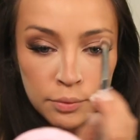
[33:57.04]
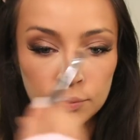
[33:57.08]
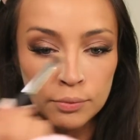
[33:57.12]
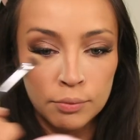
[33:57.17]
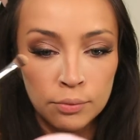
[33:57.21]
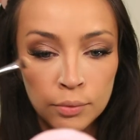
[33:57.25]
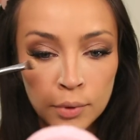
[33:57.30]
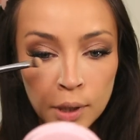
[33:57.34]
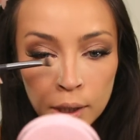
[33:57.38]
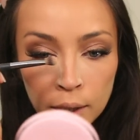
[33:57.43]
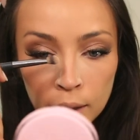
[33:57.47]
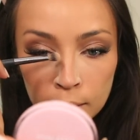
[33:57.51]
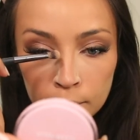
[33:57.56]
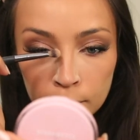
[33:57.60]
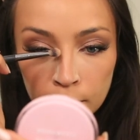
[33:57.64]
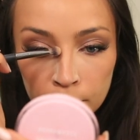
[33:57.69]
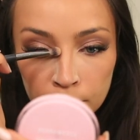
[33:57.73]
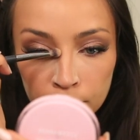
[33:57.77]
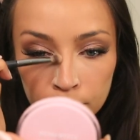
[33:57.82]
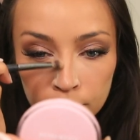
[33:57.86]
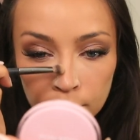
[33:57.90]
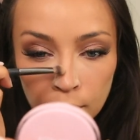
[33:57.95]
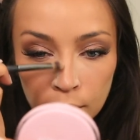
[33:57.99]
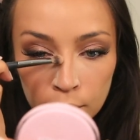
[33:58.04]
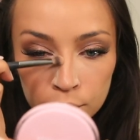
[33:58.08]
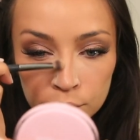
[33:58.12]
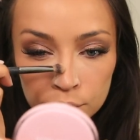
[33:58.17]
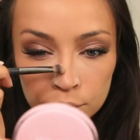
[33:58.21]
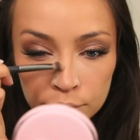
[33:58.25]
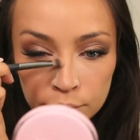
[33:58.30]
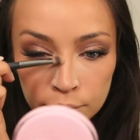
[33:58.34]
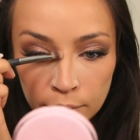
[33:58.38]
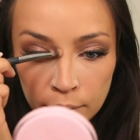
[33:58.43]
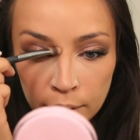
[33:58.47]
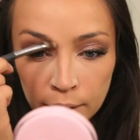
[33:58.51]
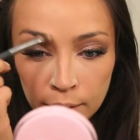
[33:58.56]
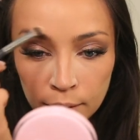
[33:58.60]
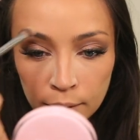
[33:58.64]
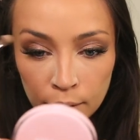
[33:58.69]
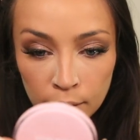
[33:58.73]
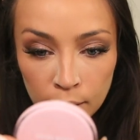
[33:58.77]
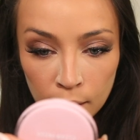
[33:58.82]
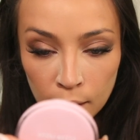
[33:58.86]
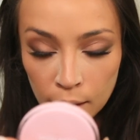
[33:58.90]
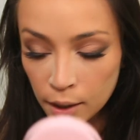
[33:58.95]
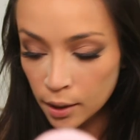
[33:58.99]
running my brush right
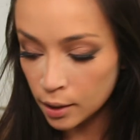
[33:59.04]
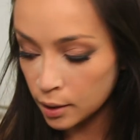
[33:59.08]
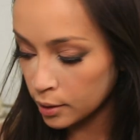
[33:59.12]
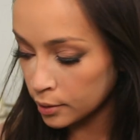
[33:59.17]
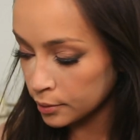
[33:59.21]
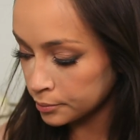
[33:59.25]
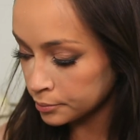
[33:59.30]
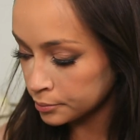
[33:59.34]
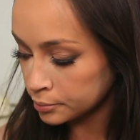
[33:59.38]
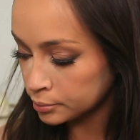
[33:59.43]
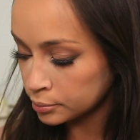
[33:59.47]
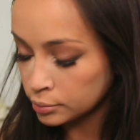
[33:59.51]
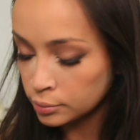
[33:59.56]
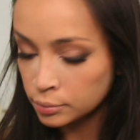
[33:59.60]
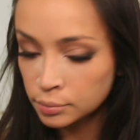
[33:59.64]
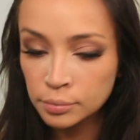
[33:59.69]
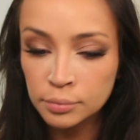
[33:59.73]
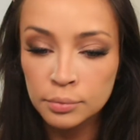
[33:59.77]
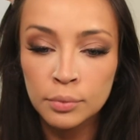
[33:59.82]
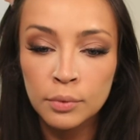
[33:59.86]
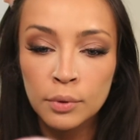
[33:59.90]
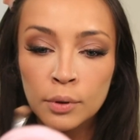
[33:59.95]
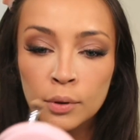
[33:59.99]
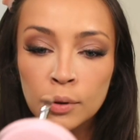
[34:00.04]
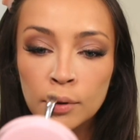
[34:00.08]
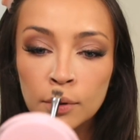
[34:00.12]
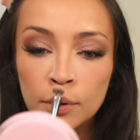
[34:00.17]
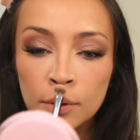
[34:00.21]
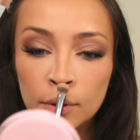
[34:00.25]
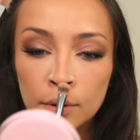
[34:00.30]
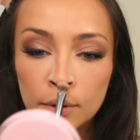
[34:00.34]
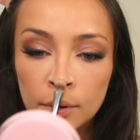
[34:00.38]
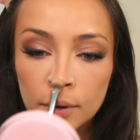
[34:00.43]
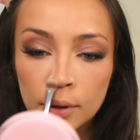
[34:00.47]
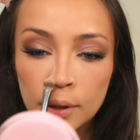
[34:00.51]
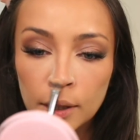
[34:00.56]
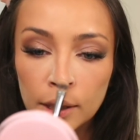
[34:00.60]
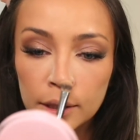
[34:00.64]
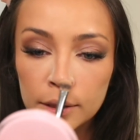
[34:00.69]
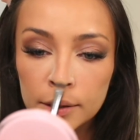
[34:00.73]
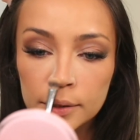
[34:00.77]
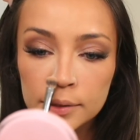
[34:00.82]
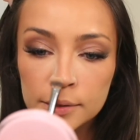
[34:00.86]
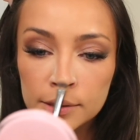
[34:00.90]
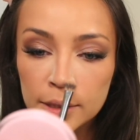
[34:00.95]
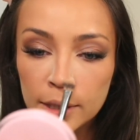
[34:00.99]
there at
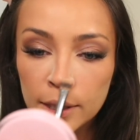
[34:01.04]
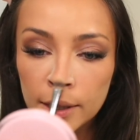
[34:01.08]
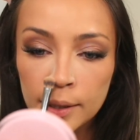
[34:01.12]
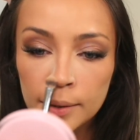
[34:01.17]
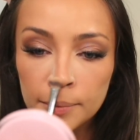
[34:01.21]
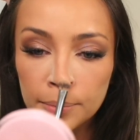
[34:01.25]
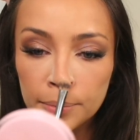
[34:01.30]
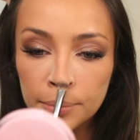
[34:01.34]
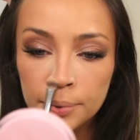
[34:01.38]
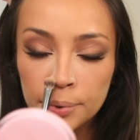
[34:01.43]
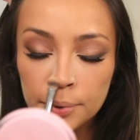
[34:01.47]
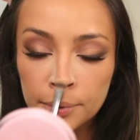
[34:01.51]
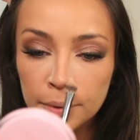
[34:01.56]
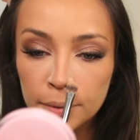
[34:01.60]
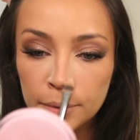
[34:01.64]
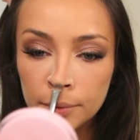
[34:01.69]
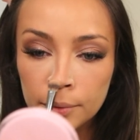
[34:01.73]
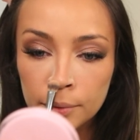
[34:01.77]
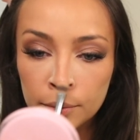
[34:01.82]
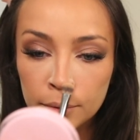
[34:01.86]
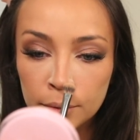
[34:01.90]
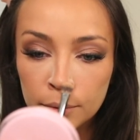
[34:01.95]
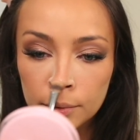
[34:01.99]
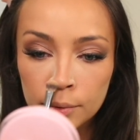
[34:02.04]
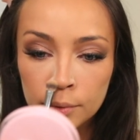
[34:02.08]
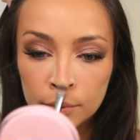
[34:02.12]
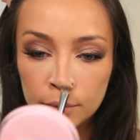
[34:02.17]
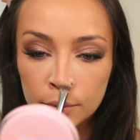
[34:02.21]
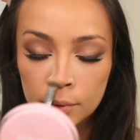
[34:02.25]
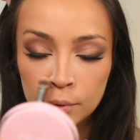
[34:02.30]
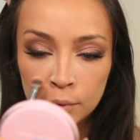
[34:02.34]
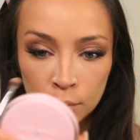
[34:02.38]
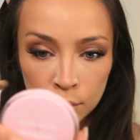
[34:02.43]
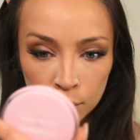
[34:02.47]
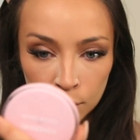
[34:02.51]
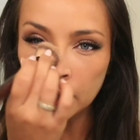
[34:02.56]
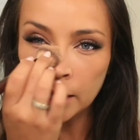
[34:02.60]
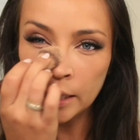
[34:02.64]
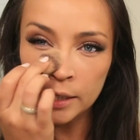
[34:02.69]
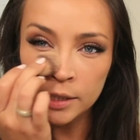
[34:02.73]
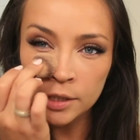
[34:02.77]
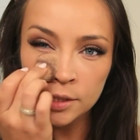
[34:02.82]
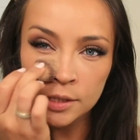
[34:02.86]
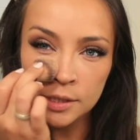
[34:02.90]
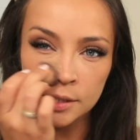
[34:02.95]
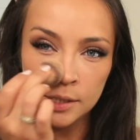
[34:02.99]
the tip. Then
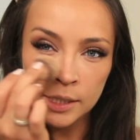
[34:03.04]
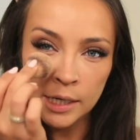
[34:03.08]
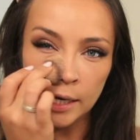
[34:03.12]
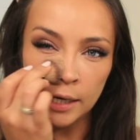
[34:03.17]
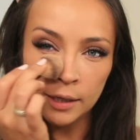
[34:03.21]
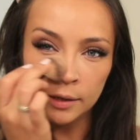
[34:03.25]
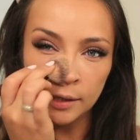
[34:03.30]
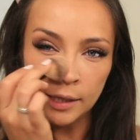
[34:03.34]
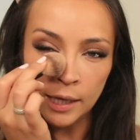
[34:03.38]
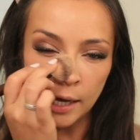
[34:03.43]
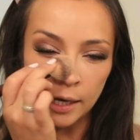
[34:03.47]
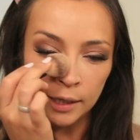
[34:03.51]
I just take the